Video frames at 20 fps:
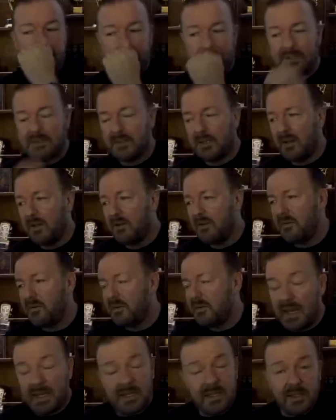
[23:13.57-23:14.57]
So
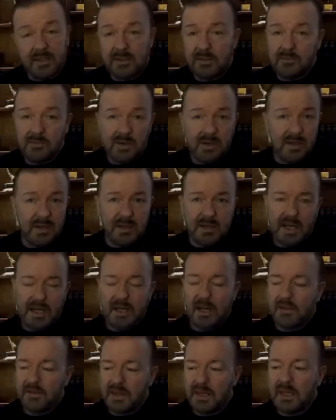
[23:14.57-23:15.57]
it doesn't work, and
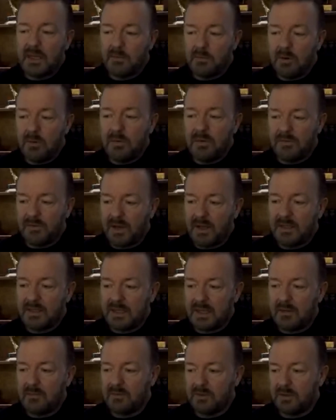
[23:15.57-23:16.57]
I think it will be phased
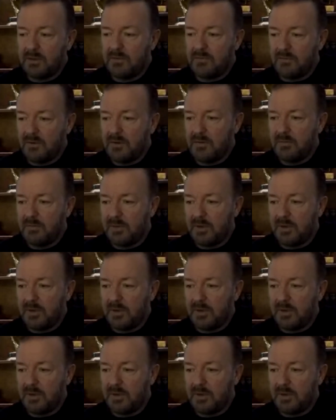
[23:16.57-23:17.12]
out soon, Roop.